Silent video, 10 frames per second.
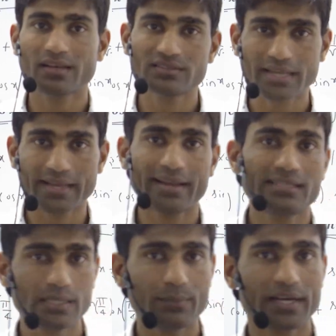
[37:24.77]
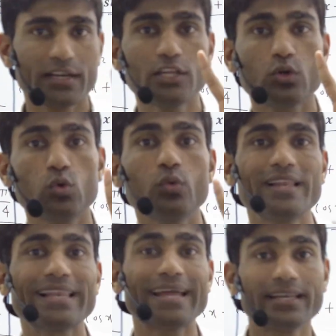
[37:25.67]
sign add separately, you
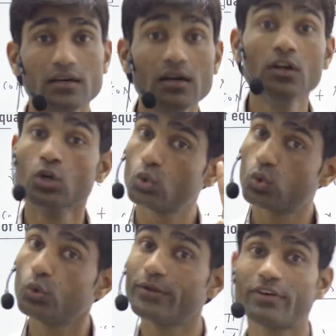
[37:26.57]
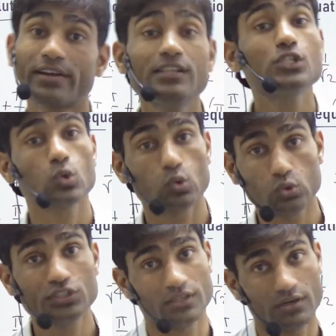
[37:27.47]
will get the two different
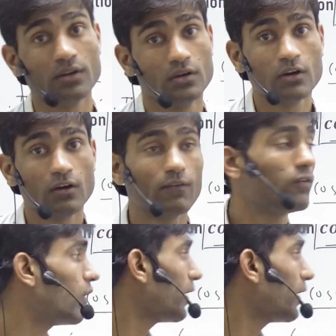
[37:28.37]
solution for